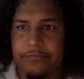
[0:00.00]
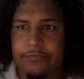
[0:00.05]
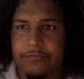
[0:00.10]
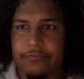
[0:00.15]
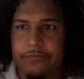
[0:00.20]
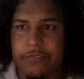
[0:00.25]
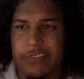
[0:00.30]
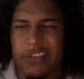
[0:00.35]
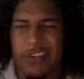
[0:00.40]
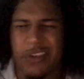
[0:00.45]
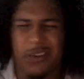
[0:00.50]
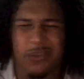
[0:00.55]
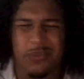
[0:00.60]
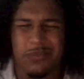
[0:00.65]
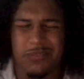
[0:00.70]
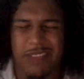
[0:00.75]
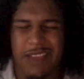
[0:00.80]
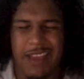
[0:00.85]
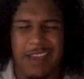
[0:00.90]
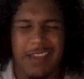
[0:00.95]
you know,
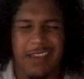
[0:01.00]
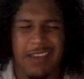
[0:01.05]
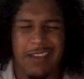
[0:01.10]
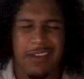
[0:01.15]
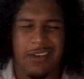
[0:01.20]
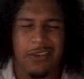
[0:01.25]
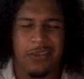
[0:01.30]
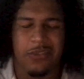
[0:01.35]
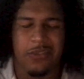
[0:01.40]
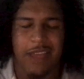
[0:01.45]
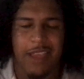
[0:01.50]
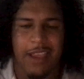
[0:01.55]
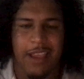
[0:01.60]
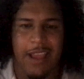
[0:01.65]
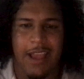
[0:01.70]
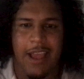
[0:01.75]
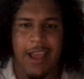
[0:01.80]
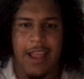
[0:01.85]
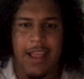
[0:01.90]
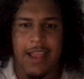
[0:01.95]
I you know, like
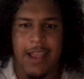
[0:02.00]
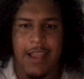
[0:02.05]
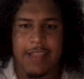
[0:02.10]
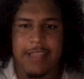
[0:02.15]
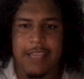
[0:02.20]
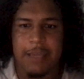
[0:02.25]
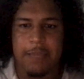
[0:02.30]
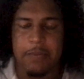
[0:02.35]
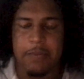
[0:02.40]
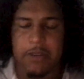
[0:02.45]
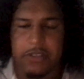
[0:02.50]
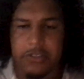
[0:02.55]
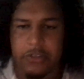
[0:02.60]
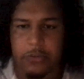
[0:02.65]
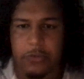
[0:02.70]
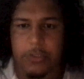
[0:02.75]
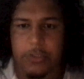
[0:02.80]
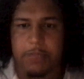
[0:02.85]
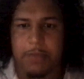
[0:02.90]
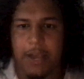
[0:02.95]
I, I take
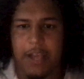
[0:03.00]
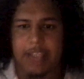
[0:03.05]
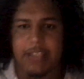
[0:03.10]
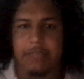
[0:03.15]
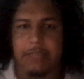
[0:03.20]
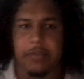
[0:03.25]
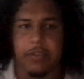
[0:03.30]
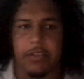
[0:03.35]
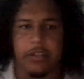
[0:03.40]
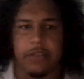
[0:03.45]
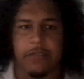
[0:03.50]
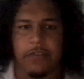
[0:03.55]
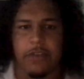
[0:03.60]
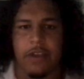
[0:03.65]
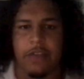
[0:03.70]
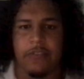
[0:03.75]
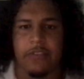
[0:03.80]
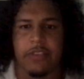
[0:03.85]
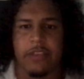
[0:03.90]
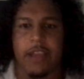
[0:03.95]
personal responsibility for
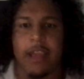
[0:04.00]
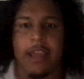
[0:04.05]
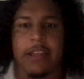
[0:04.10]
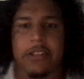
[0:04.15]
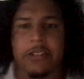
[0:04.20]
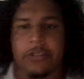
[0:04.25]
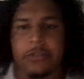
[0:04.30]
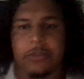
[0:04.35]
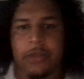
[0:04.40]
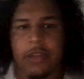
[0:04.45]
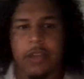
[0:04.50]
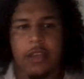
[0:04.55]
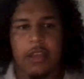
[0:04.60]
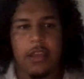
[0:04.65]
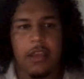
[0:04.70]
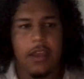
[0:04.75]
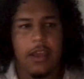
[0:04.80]
everything I do.